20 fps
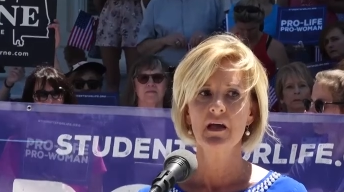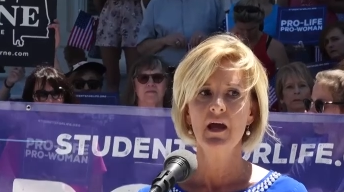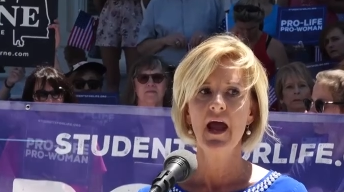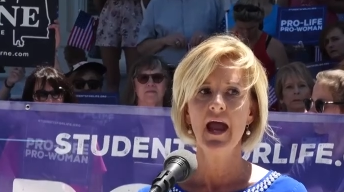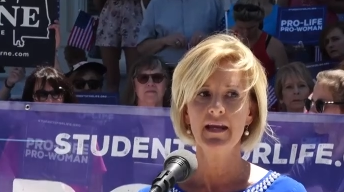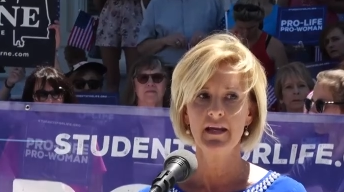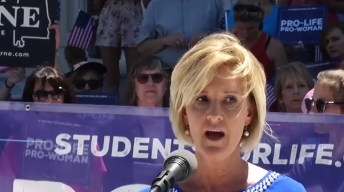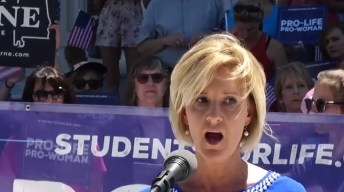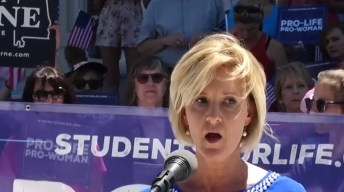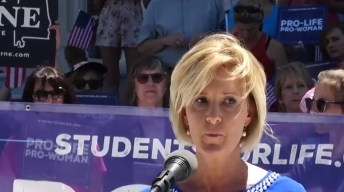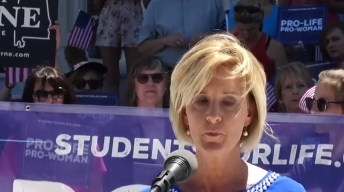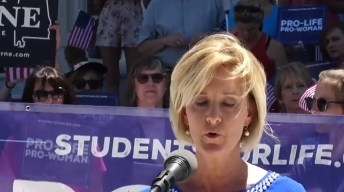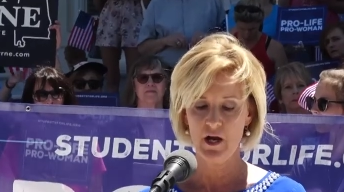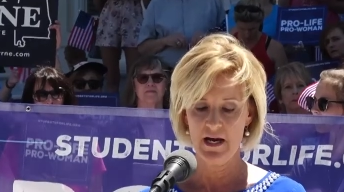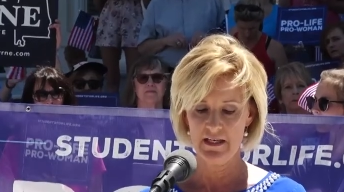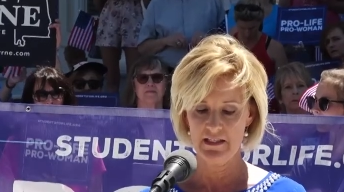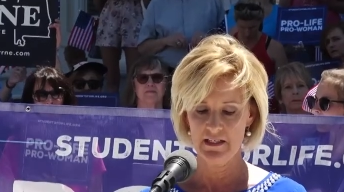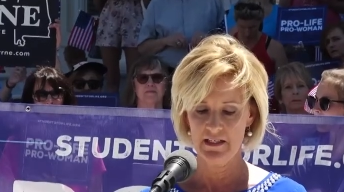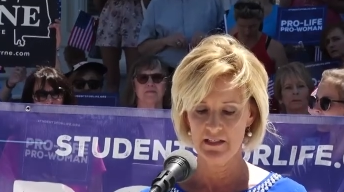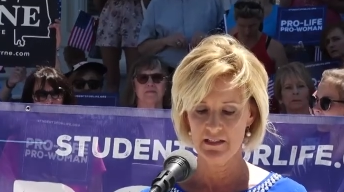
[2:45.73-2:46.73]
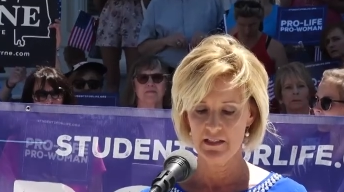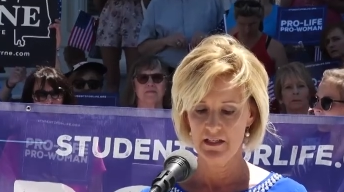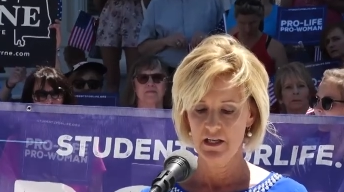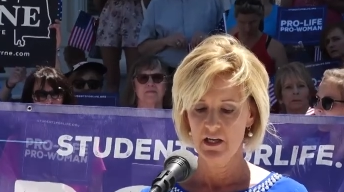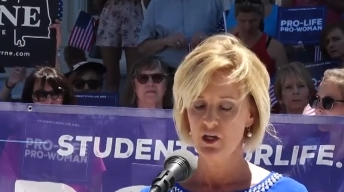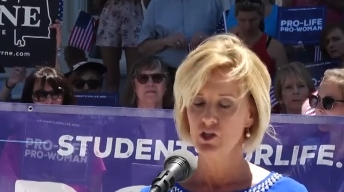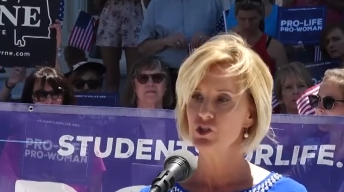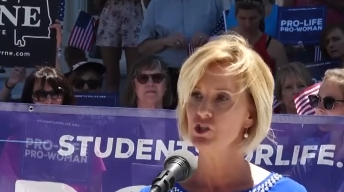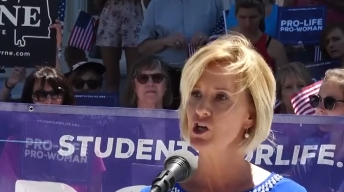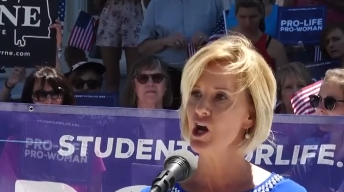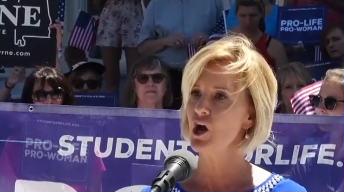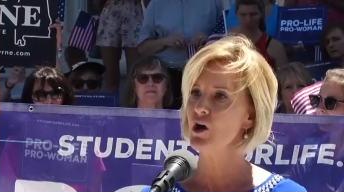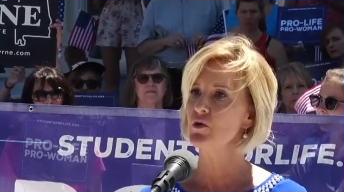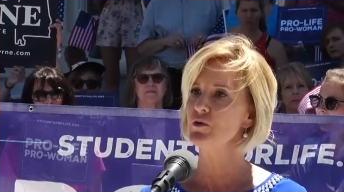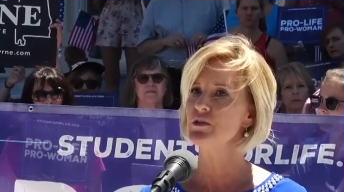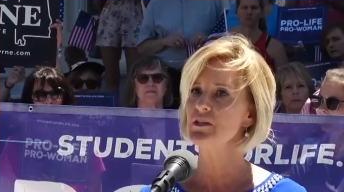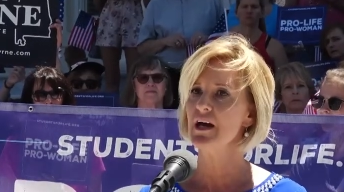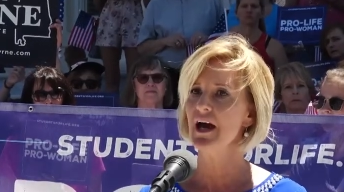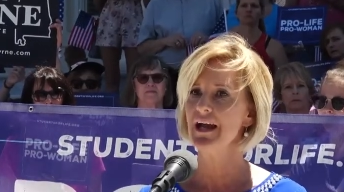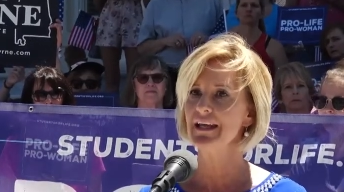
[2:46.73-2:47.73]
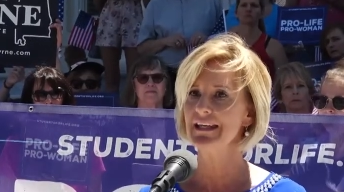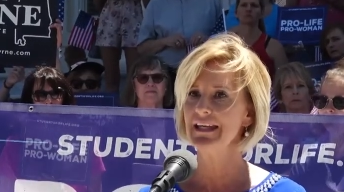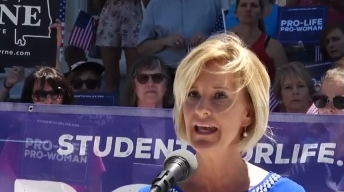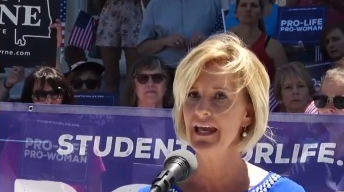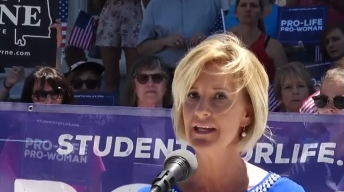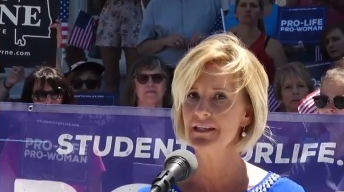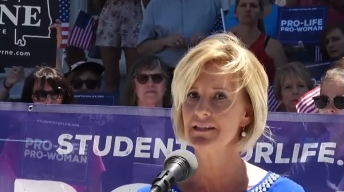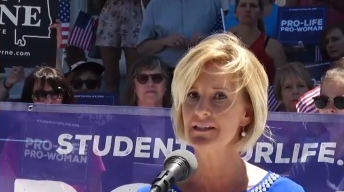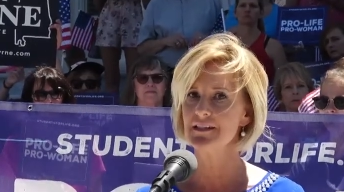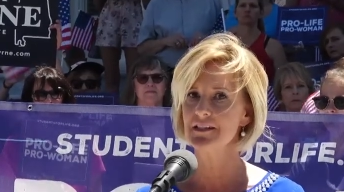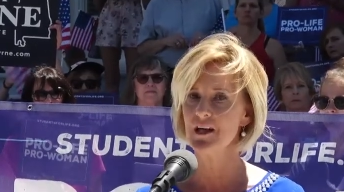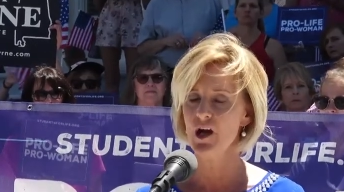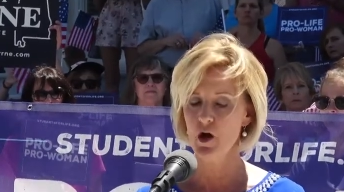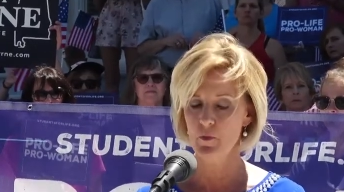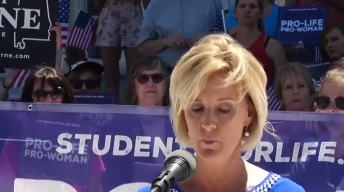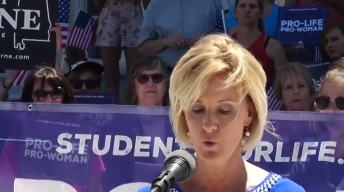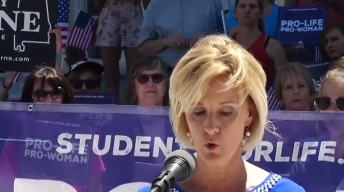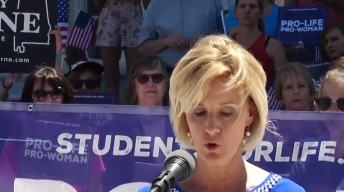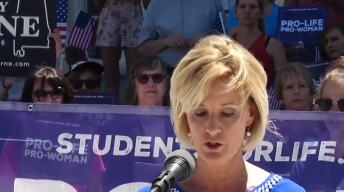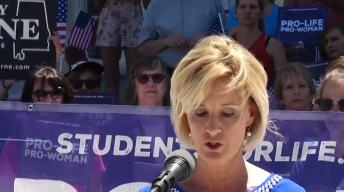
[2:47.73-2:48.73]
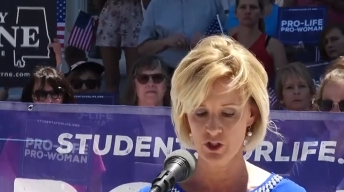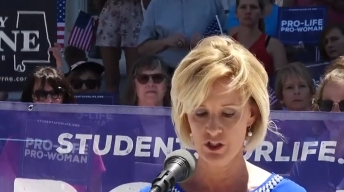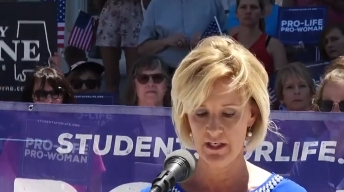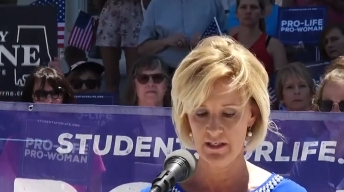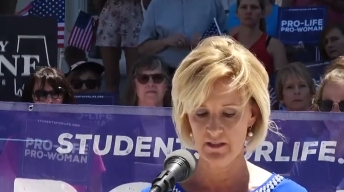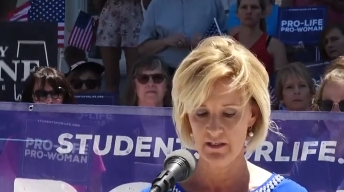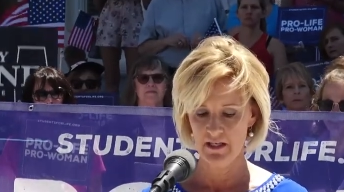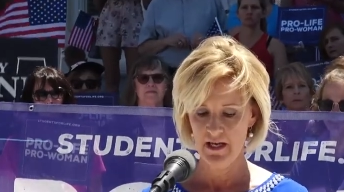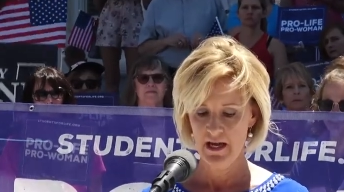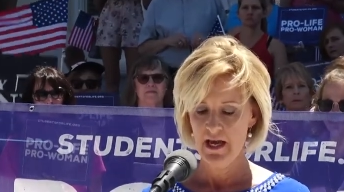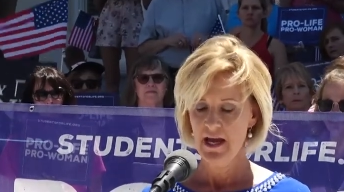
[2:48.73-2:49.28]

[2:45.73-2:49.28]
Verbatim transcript: and got pregnant chose against abortion.